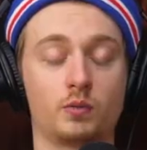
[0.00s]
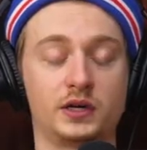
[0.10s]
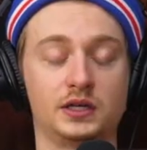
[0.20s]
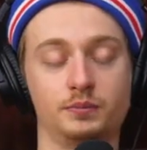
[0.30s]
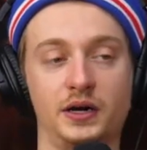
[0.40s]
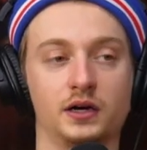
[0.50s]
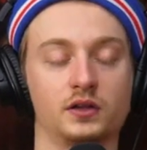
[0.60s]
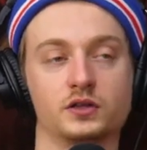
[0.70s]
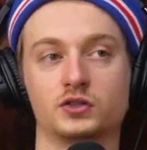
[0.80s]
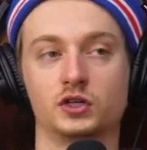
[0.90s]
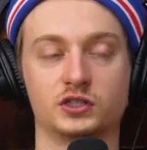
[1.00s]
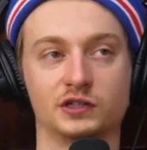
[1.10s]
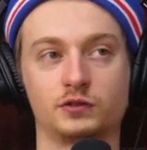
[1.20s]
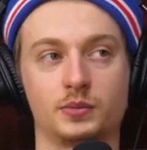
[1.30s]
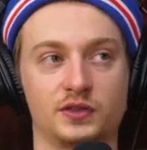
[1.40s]
many parallels. They're
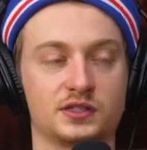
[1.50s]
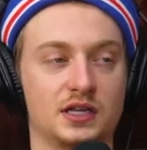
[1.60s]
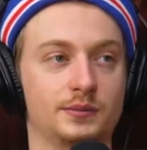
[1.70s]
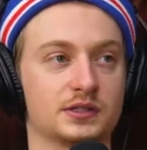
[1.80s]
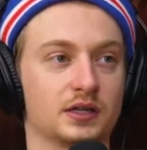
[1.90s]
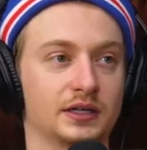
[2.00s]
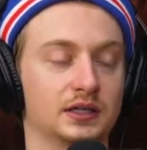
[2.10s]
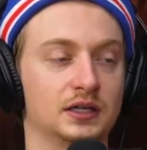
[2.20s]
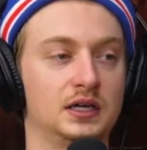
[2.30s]
different but the same. It's like